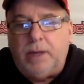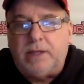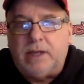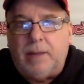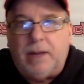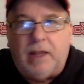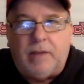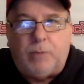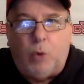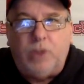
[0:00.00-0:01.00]
But uh, I'm going to
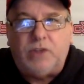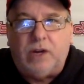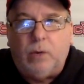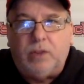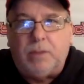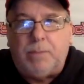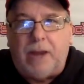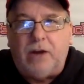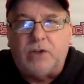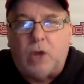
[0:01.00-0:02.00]
lay the points here with the
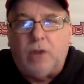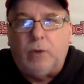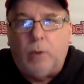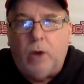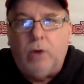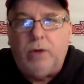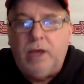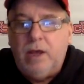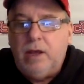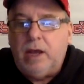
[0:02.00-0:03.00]
Bears on the road
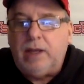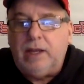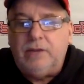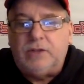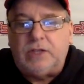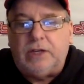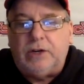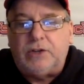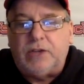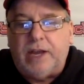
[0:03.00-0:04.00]
uh, in
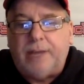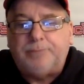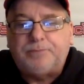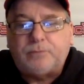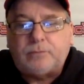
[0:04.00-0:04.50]
Cedar City.